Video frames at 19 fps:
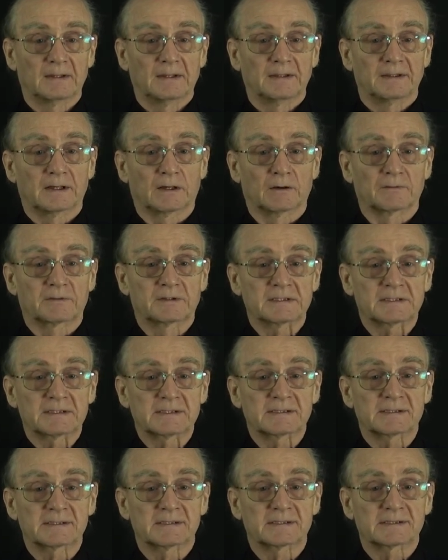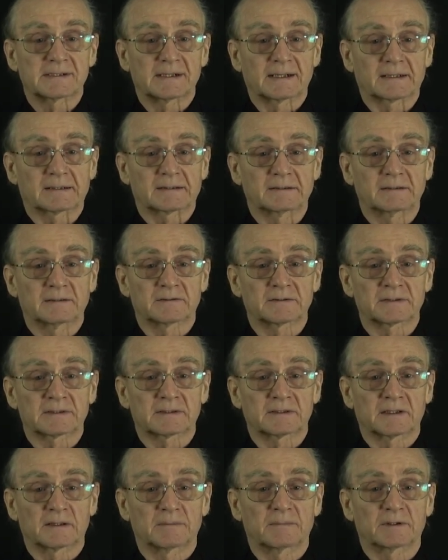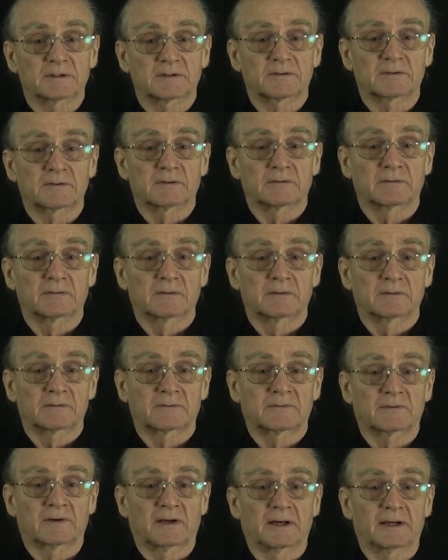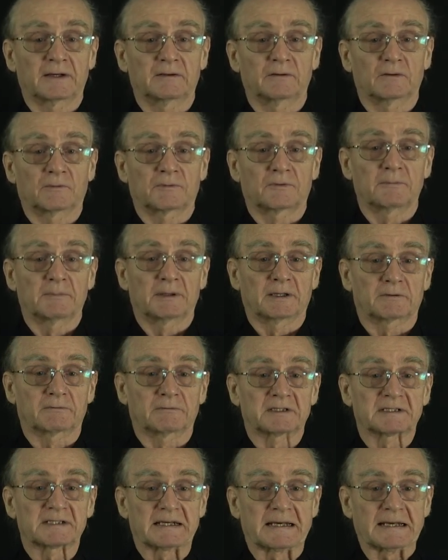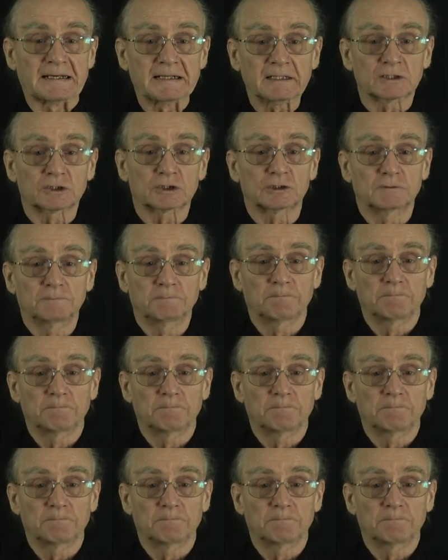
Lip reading: Now this is exactly the same as the sign of the matrix H.